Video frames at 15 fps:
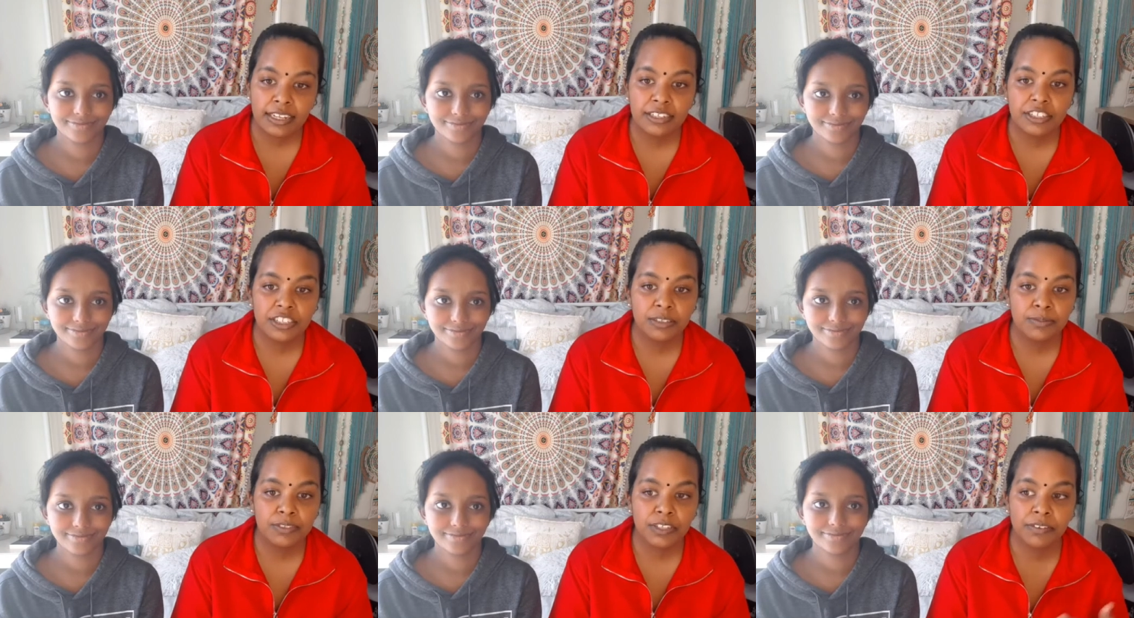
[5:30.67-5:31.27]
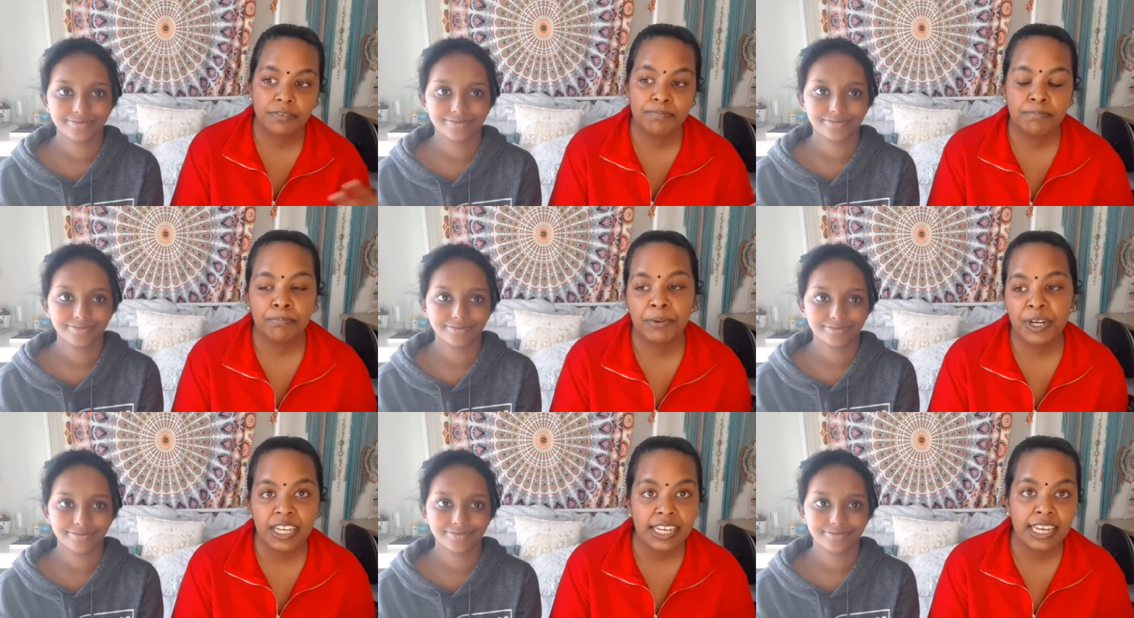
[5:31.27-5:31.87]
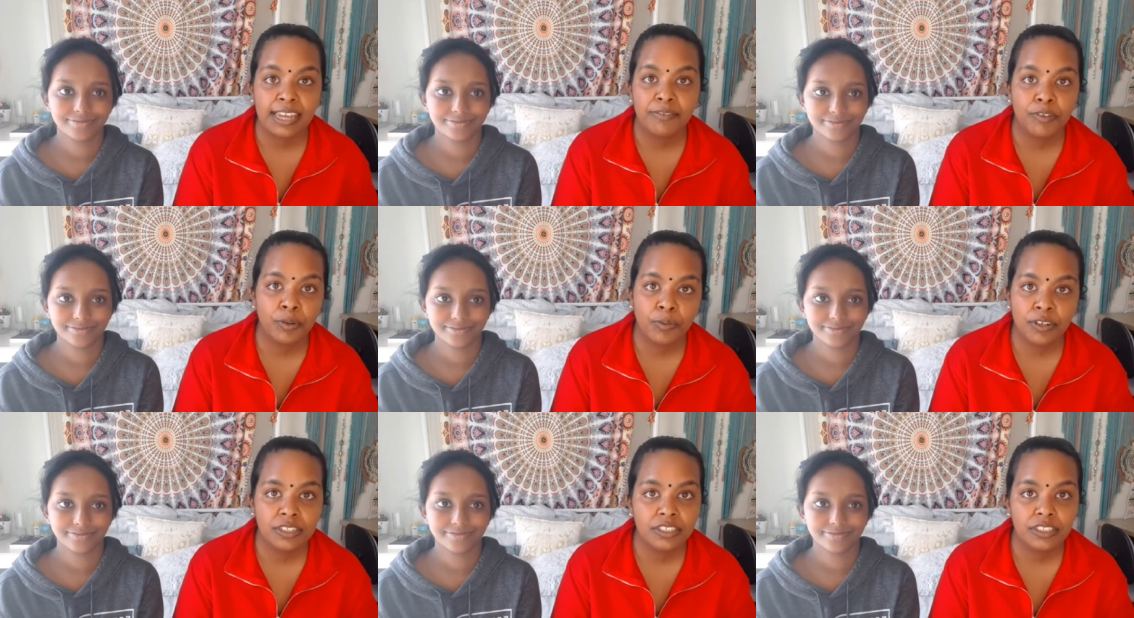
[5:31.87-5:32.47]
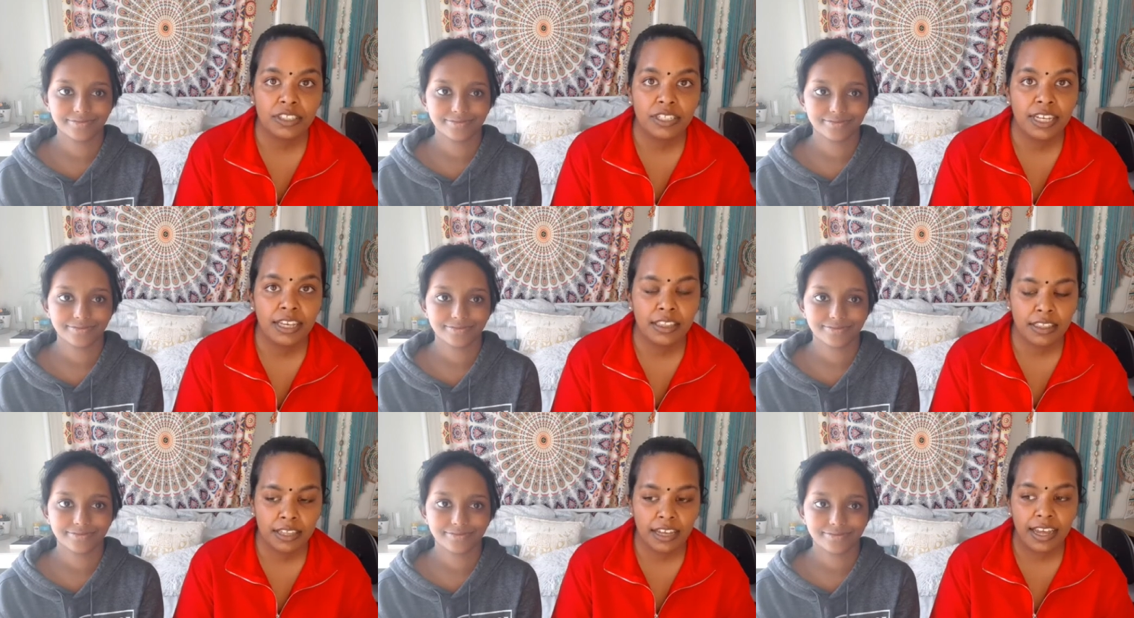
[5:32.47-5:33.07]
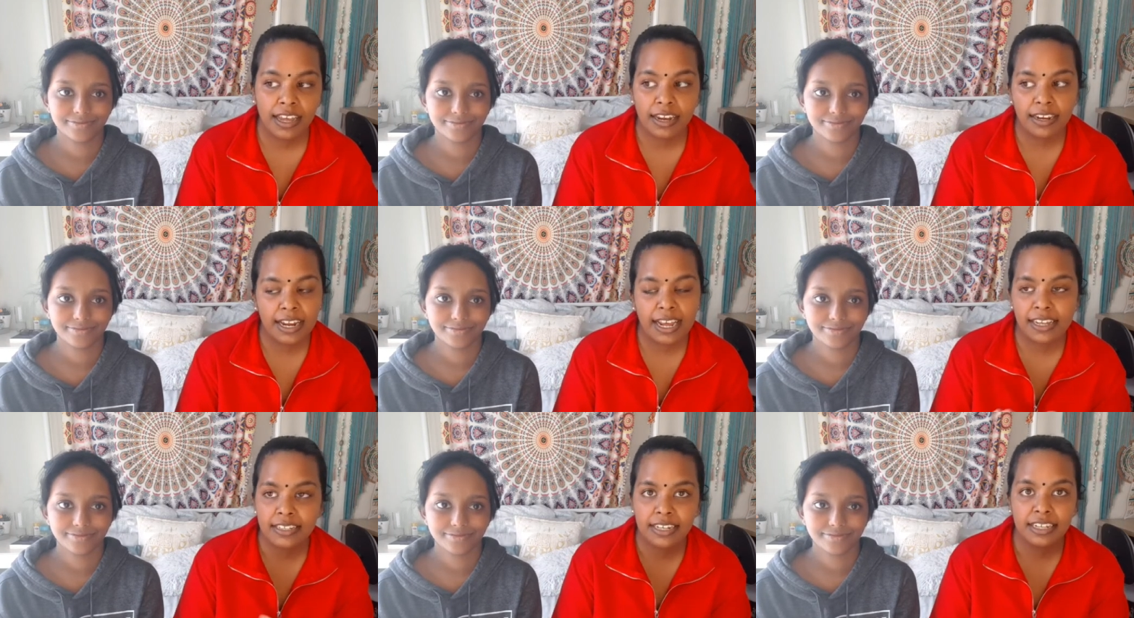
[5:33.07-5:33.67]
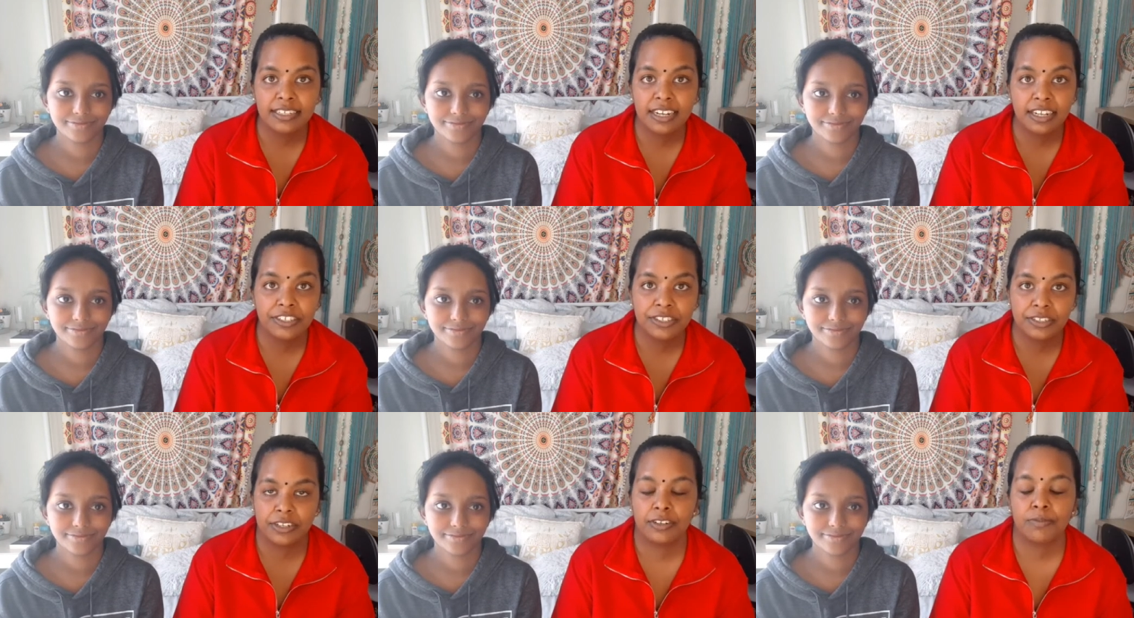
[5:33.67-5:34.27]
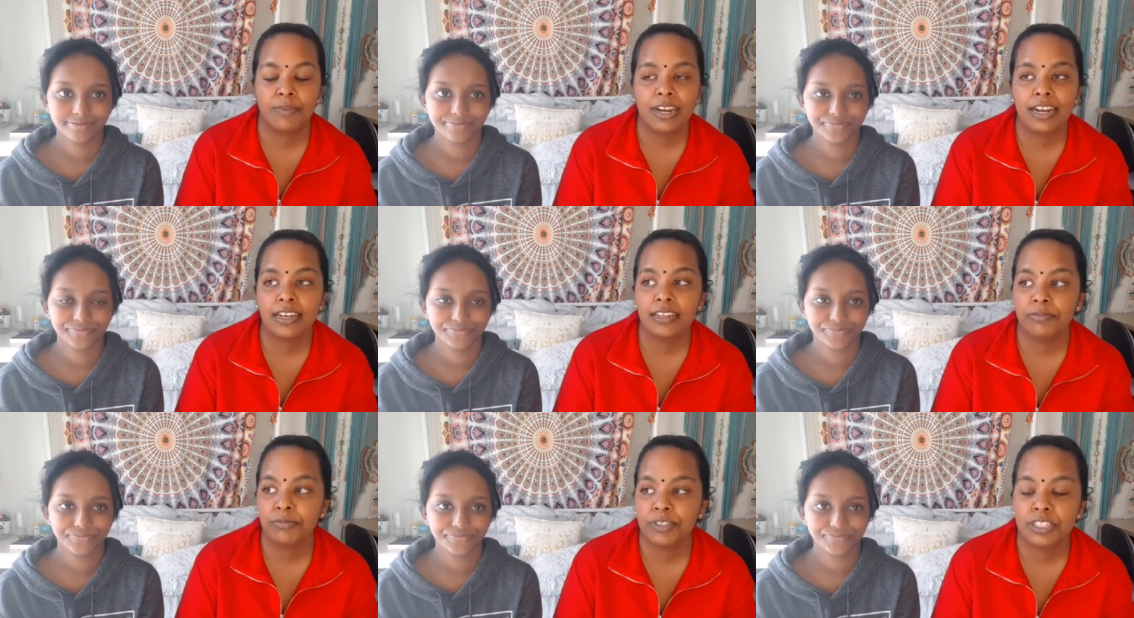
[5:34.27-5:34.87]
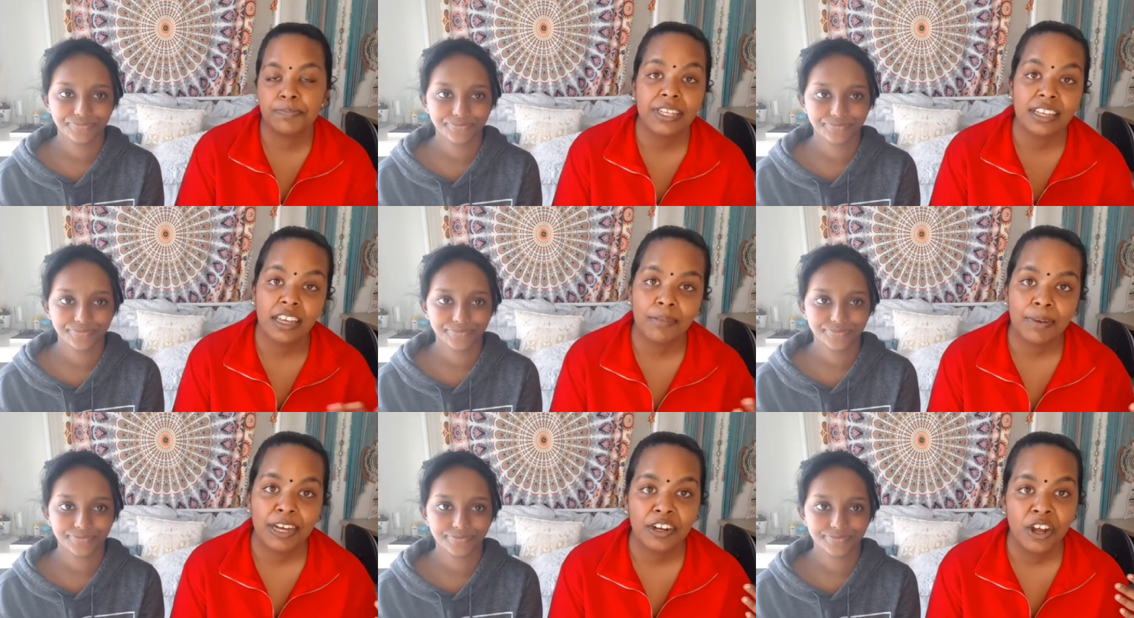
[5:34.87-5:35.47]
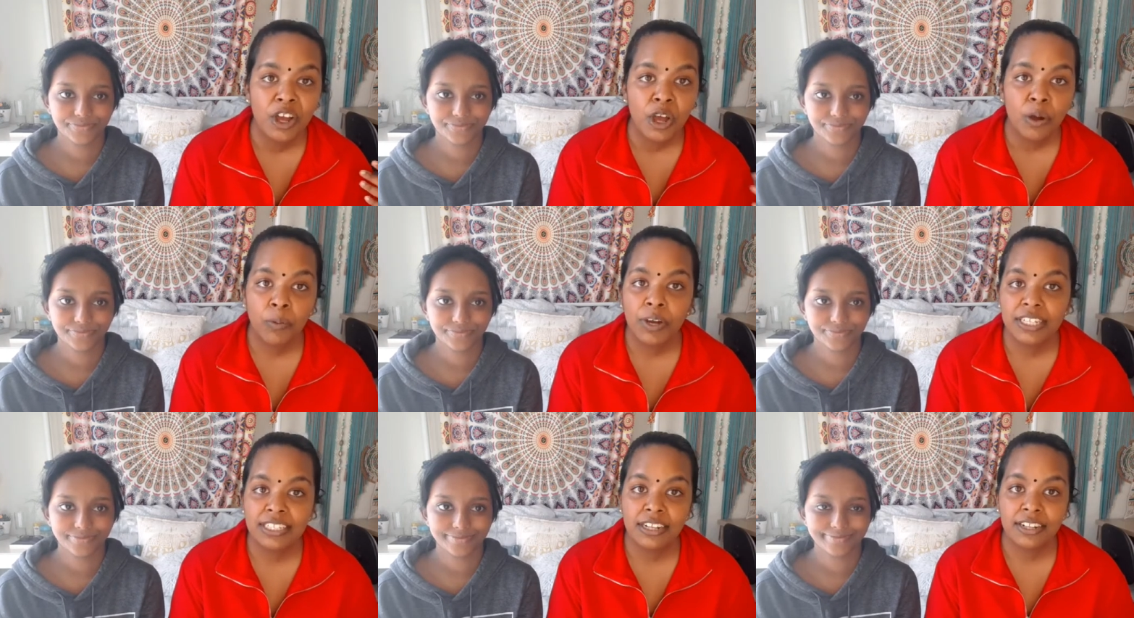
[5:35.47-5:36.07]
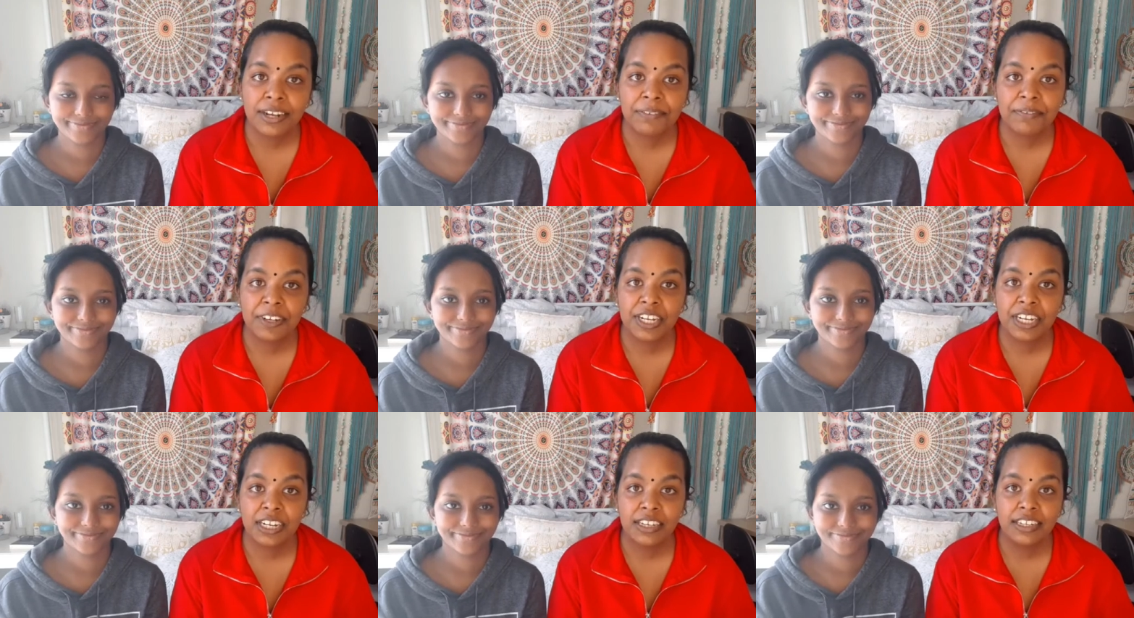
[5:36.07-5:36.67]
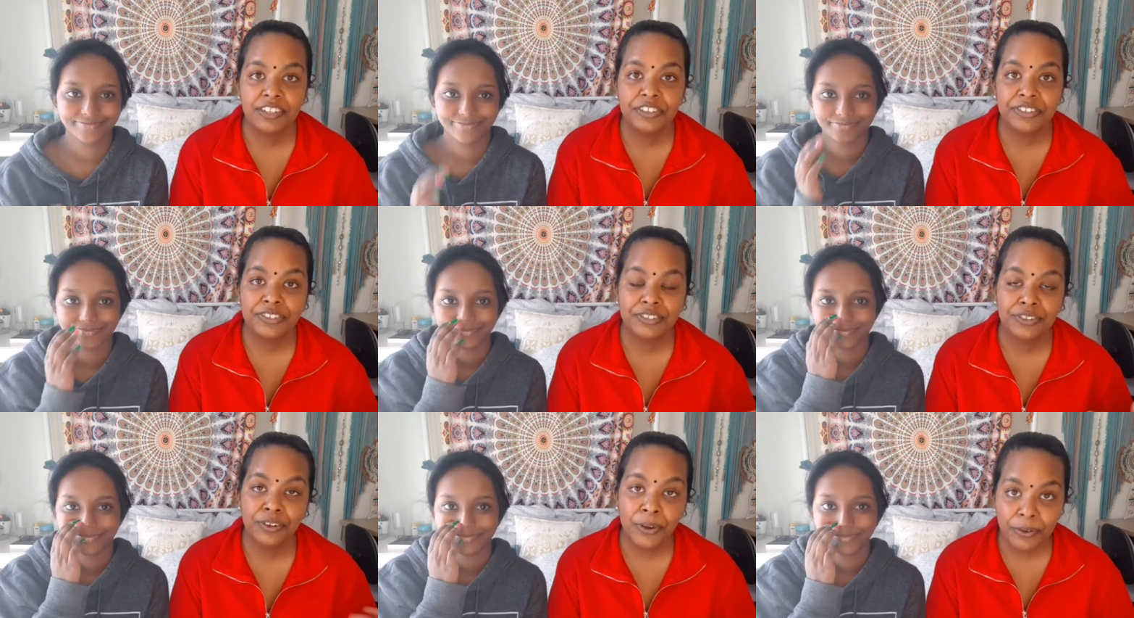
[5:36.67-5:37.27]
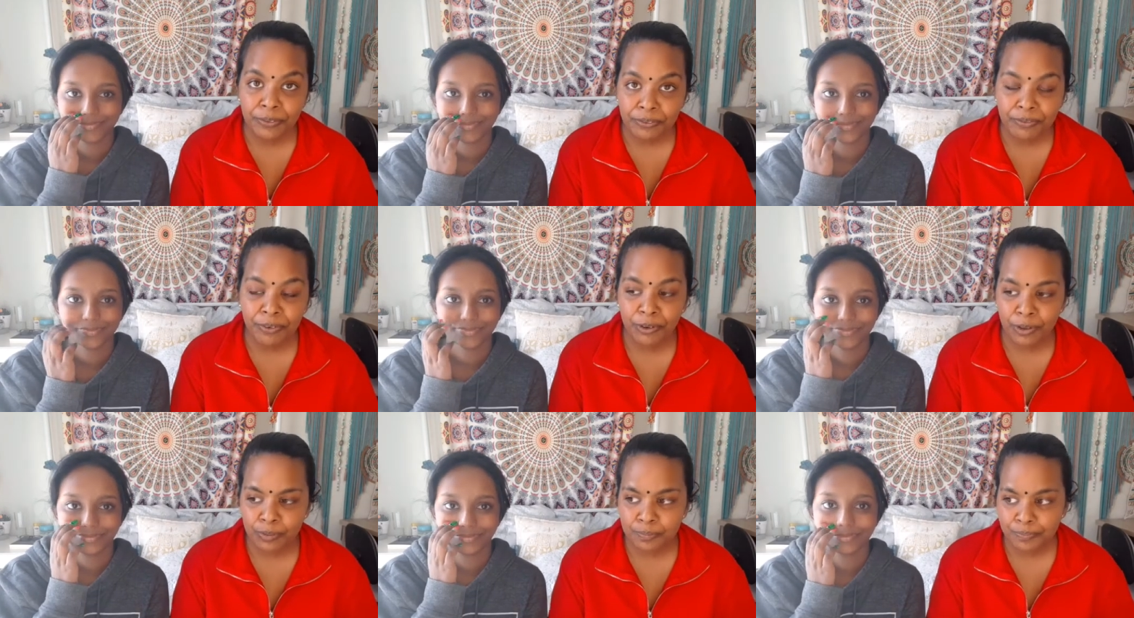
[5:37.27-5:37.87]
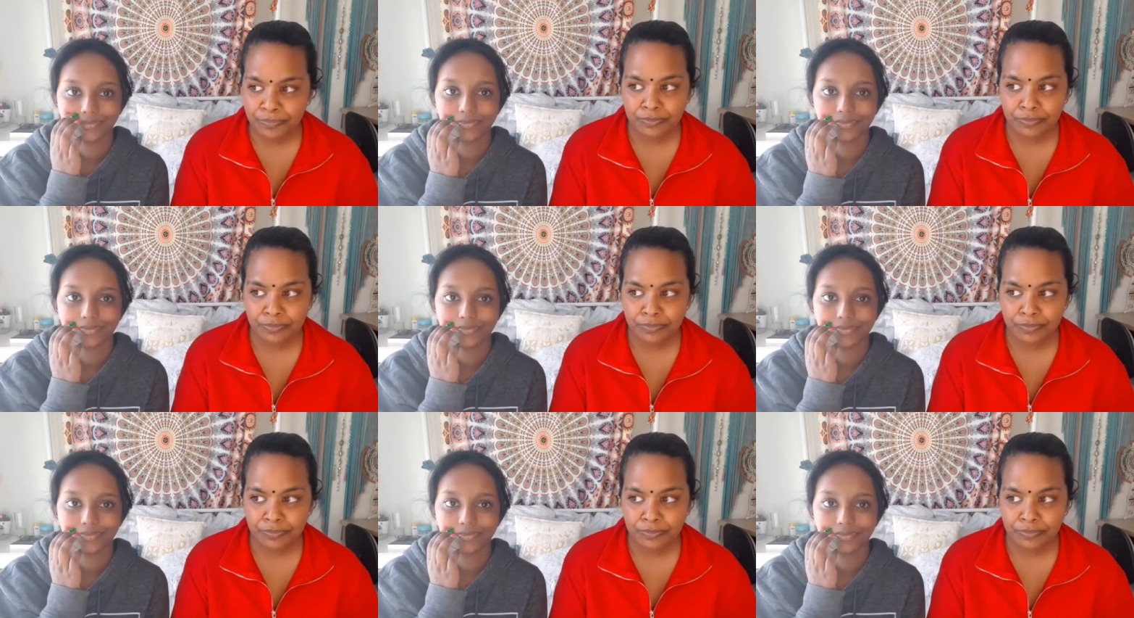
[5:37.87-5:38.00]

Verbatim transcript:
Speaker 1: in terms of bringing everyone together, and as I touched on when I was speaking about what South Africa is known for,